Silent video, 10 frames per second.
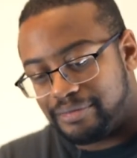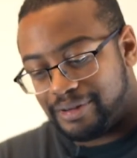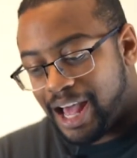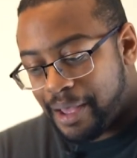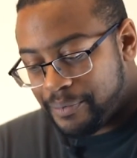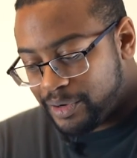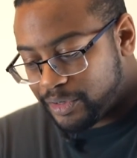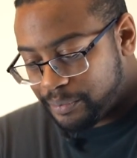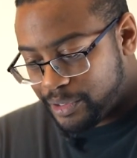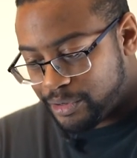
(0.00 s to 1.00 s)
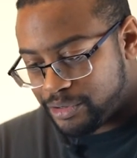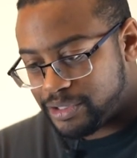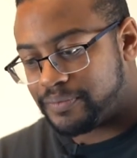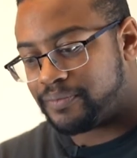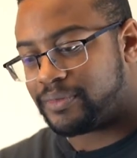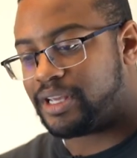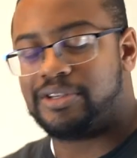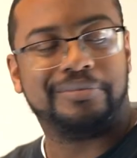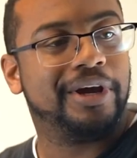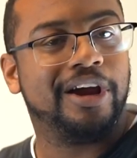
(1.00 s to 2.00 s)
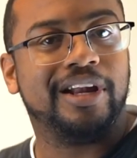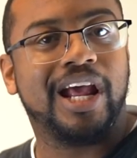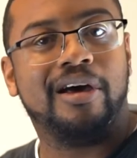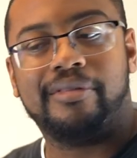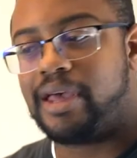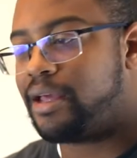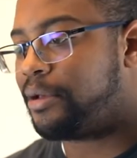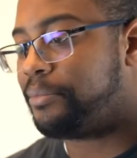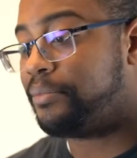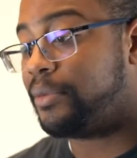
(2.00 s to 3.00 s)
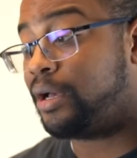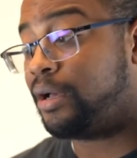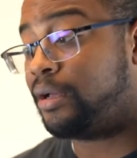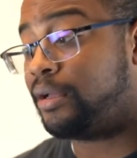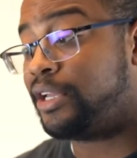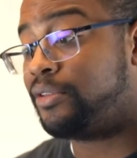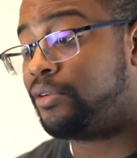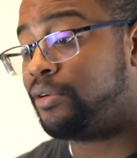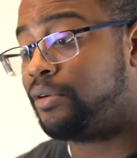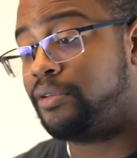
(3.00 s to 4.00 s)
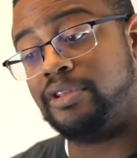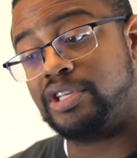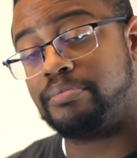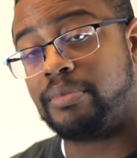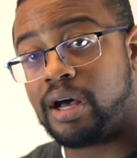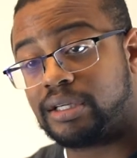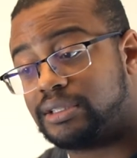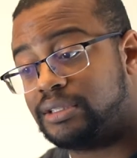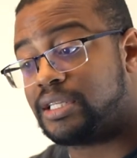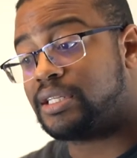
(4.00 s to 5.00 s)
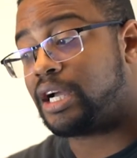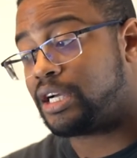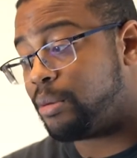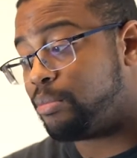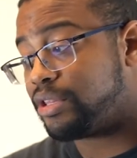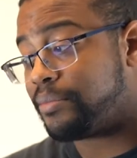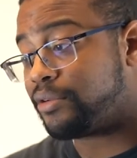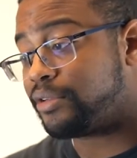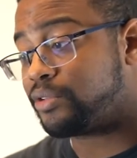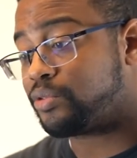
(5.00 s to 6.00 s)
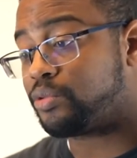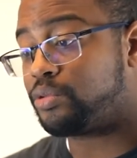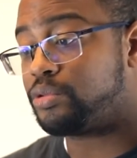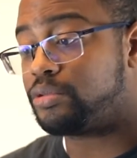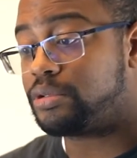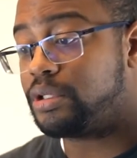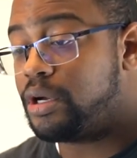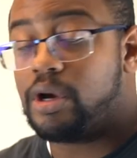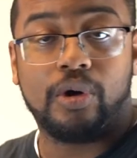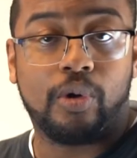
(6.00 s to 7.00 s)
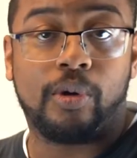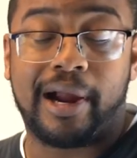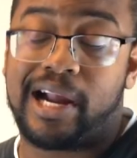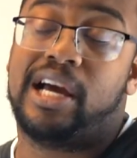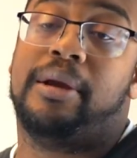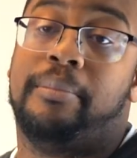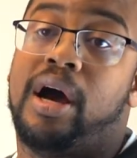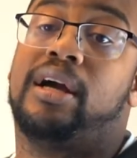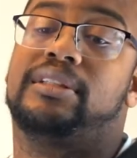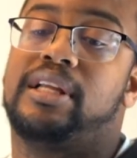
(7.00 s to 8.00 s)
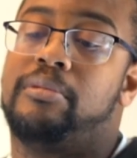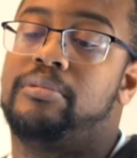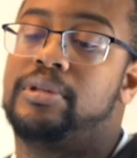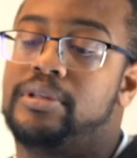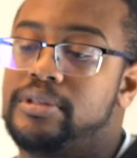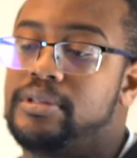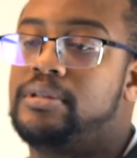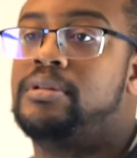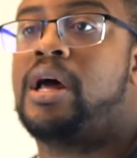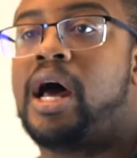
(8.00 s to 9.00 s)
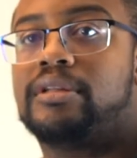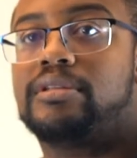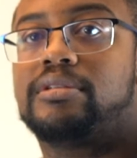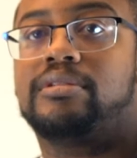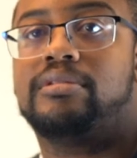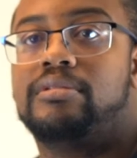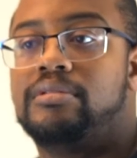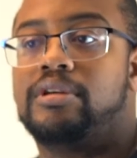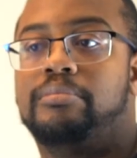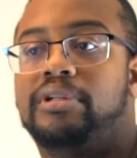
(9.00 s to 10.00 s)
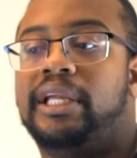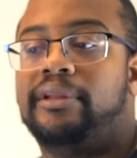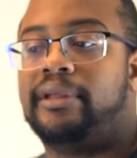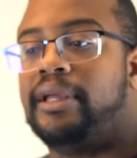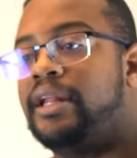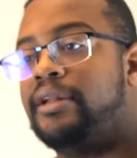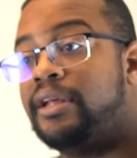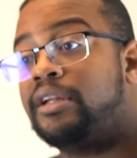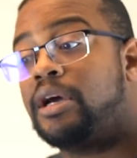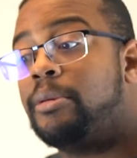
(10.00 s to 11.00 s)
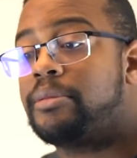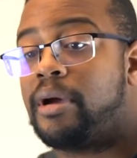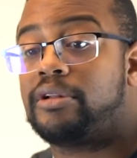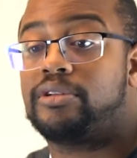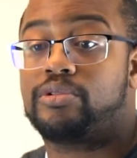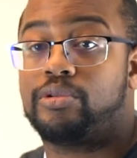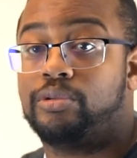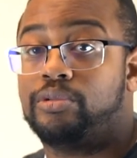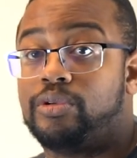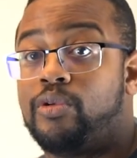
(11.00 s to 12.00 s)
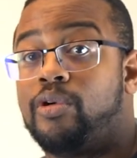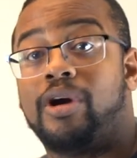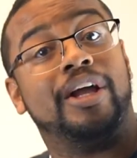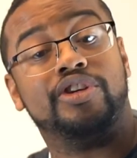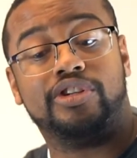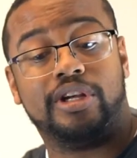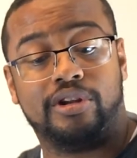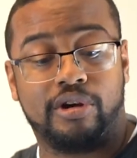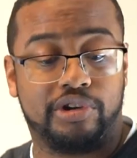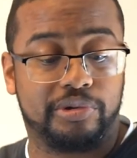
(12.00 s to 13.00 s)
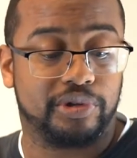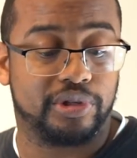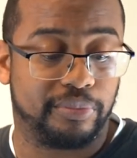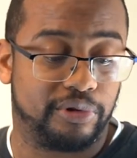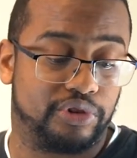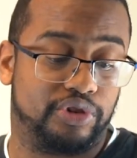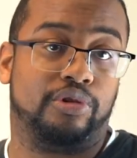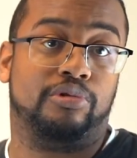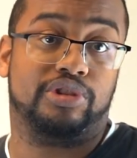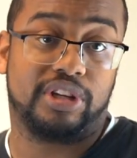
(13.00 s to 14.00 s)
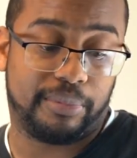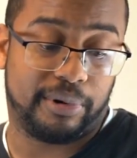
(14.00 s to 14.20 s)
not building computers, it is apparent now that either this box does not come with mounting screws, or I got a box that was not complete and it didn't come with the mounting screws, or I just didn't know you're supposed to purchase your own separate